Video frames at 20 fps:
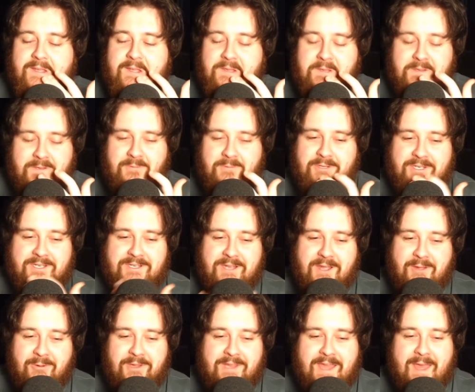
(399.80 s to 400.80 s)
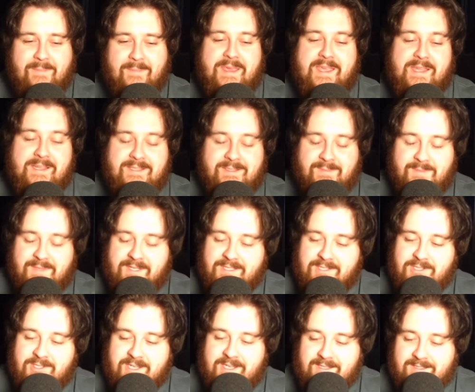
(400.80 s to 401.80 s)
you wouldn't know what that means, but
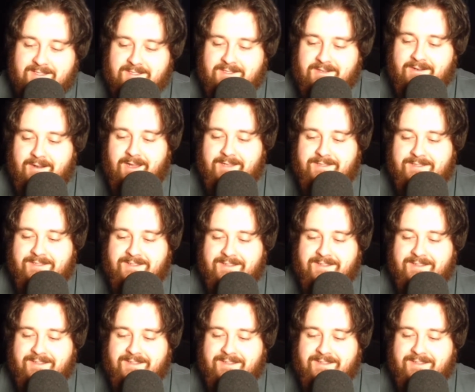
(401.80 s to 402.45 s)
Jesus Christ.